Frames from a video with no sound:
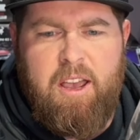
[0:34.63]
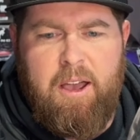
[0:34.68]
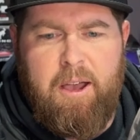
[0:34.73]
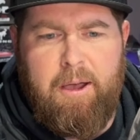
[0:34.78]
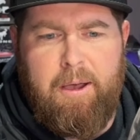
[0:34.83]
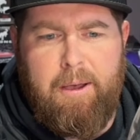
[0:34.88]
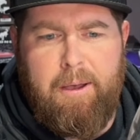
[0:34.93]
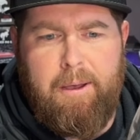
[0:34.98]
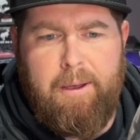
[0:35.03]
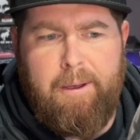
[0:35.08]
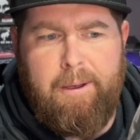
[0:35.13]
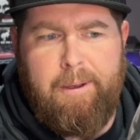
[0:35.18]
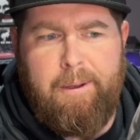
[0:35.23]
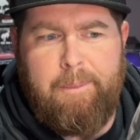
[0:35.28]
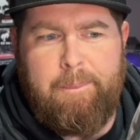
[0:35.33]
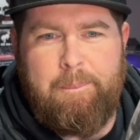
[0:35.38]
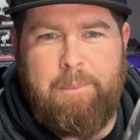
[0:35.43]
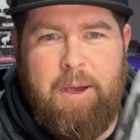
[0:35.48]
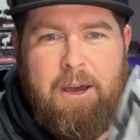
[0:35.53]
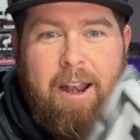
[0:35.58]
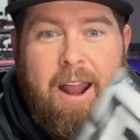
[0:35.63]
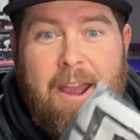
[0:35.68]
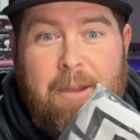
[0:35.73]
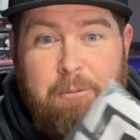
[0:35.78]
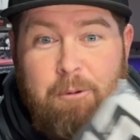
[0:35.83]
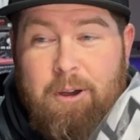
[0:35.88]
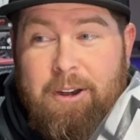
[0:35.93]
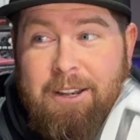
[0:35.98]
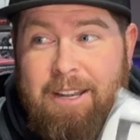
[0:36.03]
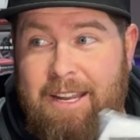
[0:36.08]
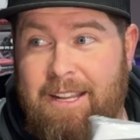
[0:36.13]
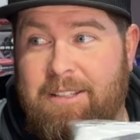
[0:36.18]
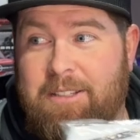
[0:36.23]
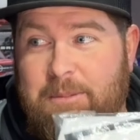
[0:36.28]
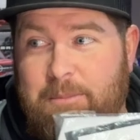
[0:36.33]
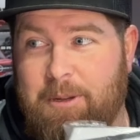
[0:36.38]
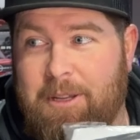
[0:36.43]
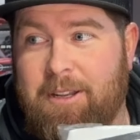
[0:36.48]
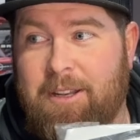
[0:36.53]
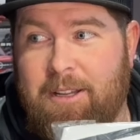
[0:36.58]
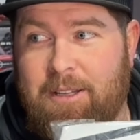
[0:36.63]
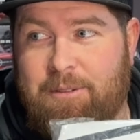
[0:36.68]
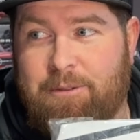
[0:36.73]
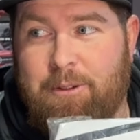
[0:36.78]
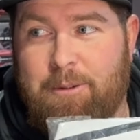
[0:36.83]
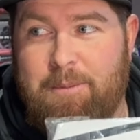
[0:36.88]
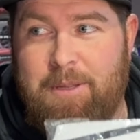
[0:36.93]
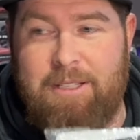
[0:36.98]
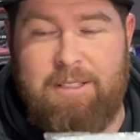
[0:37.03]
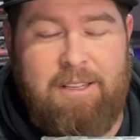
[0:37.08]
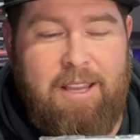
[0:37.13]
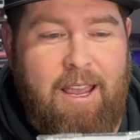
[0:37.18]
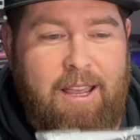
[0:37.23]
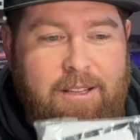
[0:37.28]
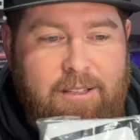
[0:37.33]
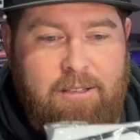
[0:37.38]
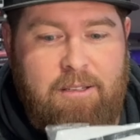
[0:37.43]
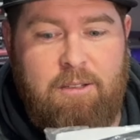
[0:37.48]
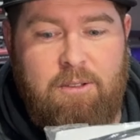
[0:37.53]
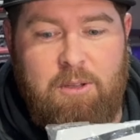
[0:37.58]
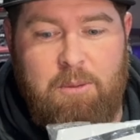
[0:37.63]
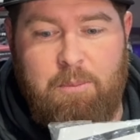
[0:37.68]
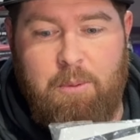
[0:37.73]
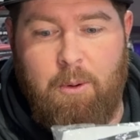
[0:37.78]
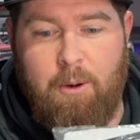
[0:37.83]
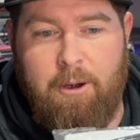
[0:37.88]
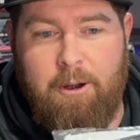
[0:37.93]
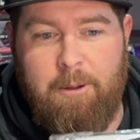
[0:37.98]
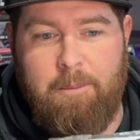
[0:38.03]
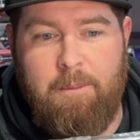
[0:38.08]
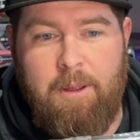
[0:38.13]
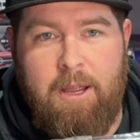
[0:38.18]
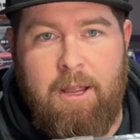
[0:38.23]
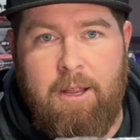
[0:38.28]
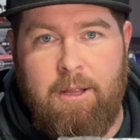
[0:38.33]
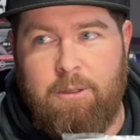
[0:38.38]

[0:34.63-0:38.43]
But I wanted to get some goodies from these guys to support them.